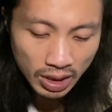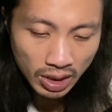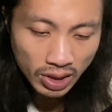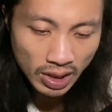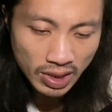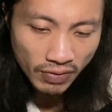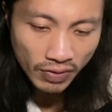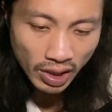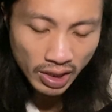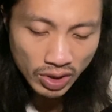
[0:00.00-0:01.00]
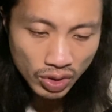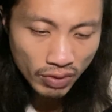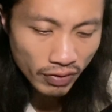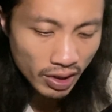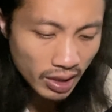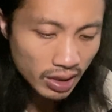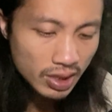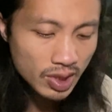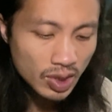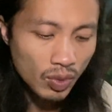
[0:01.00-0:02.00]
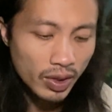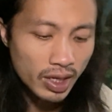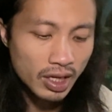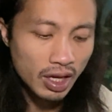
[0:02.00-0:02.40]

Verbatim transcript: the thing is, I feel like I do feel like this Queen